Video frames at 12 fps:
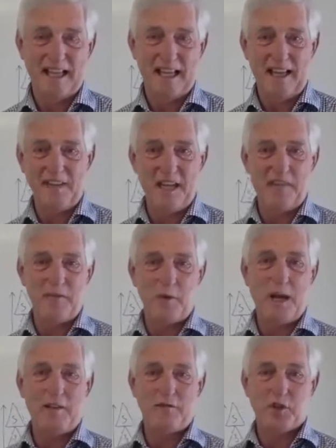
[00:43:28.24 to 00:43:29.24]
And then if you
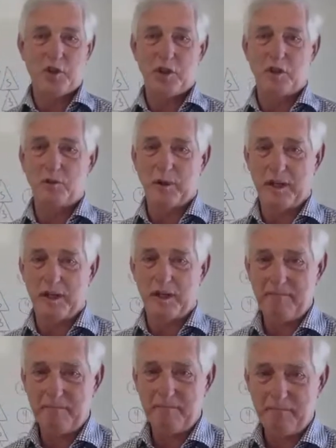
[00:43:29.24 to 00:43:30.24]
have
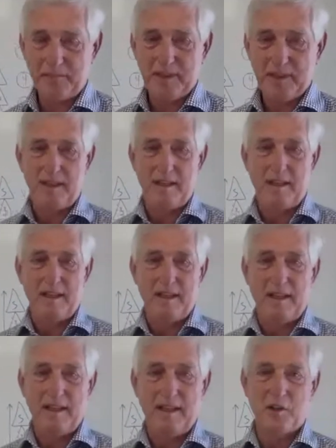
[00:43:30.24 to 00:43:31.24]
children,
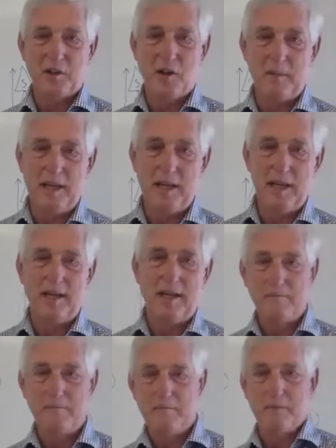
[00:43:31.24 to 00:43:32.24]
it's going to be
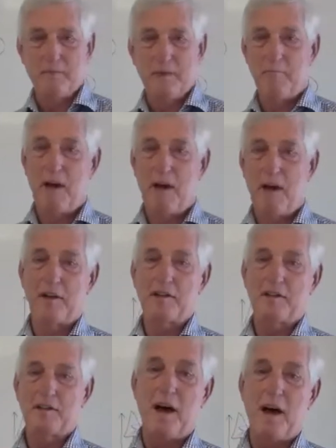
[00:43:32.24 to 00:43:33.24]

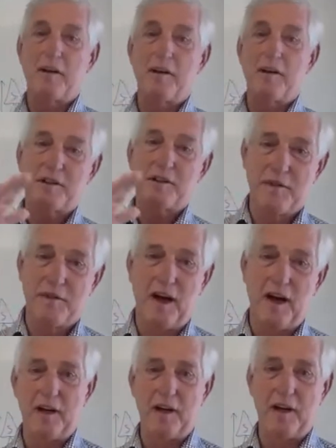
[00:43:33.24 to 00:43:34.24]
mother's
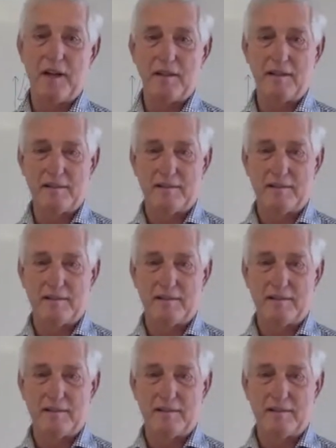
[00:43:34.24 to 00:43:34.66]
father.